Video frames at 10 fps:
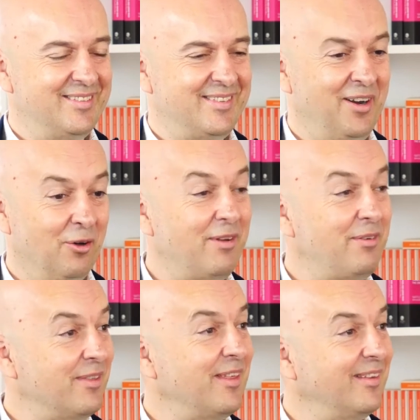I love
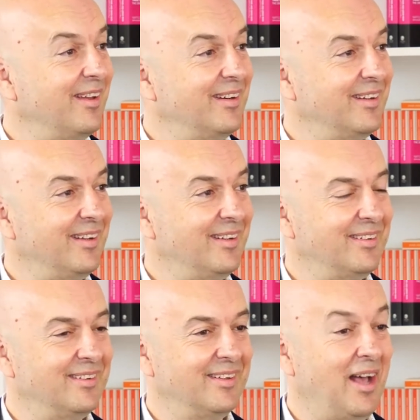everything there. Yeah,
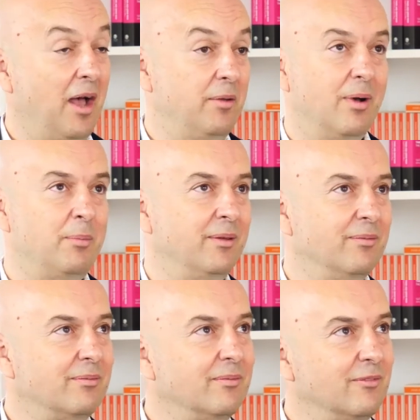I, I,
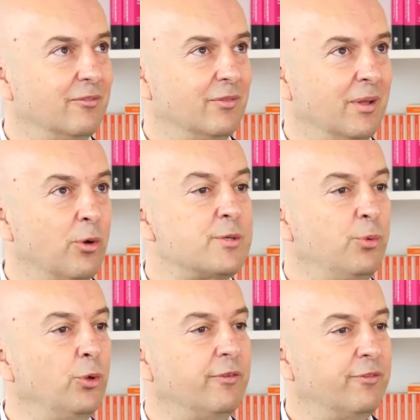mean, the most
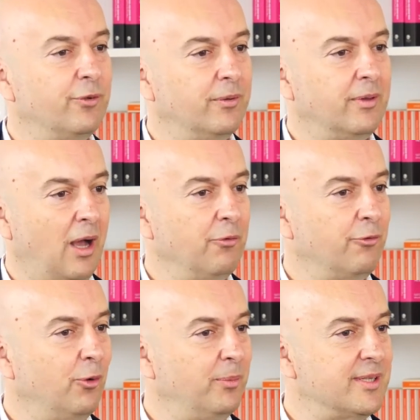beautiful town
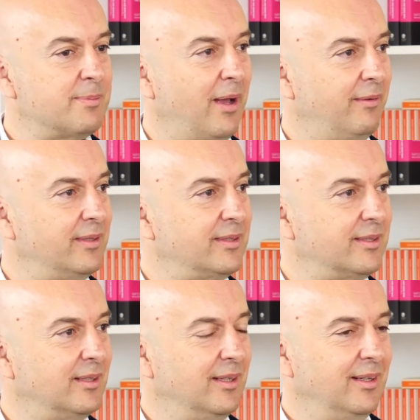for me is
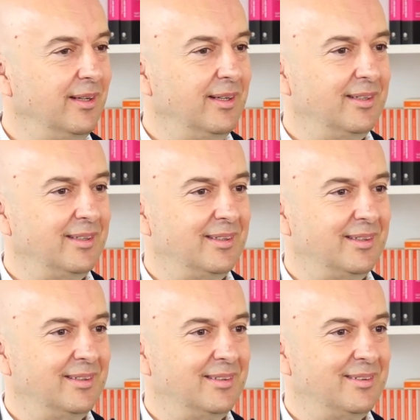Paris.
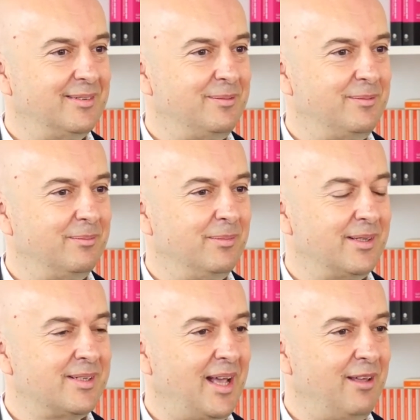Uh,
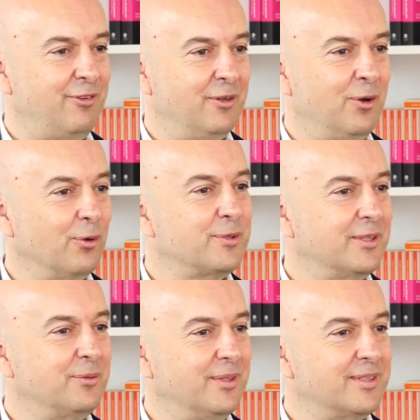but say I feel
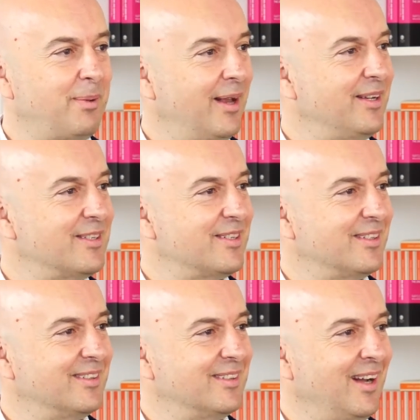closer to the Spanish
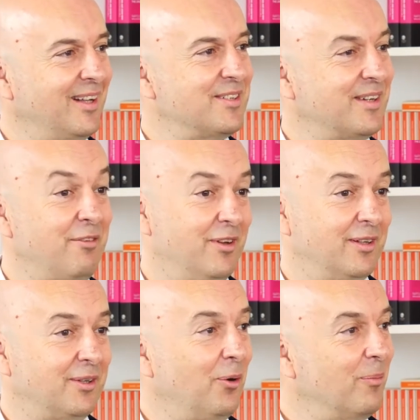uh, culture, I
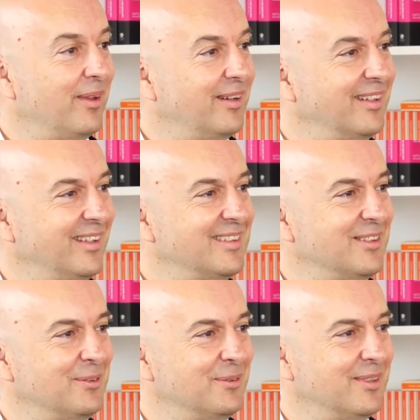feel at home there. Yeah,
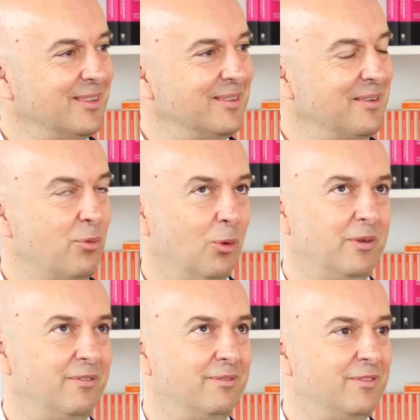so uh, I
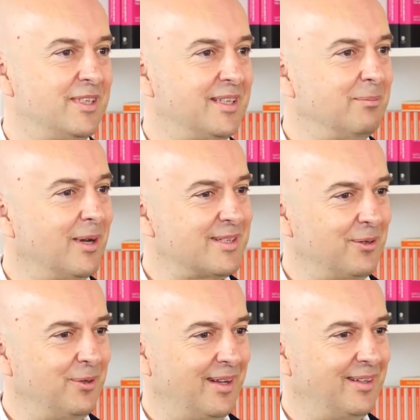probably visited
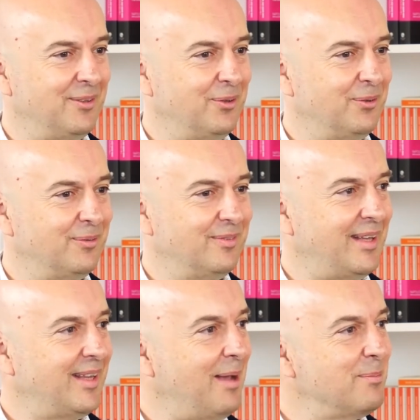Barcelona. I don't know
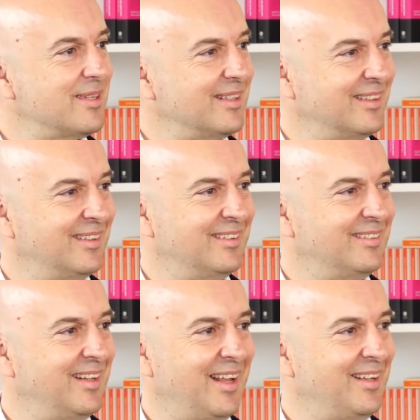ten times, uh,
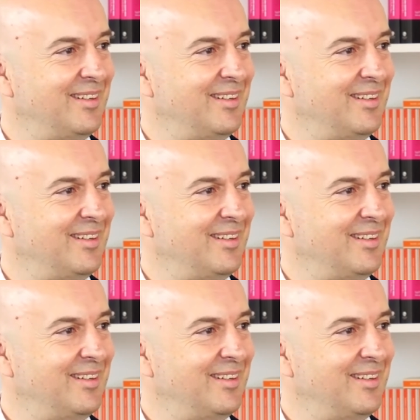and I